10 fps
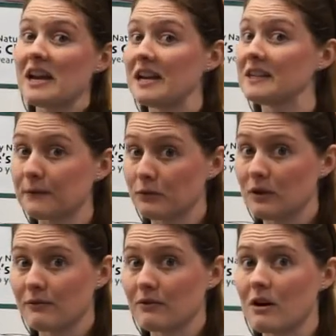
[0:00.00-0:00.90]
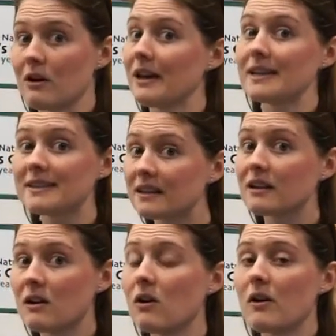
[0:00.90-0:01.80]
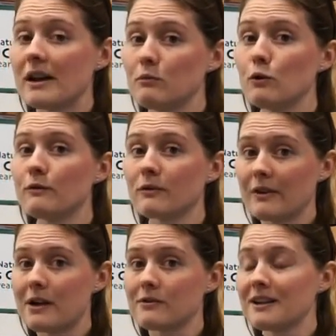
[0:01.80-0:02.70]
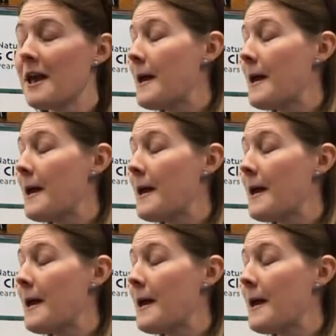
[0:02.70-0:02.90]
it's a free-for-all. It's going to go and move around.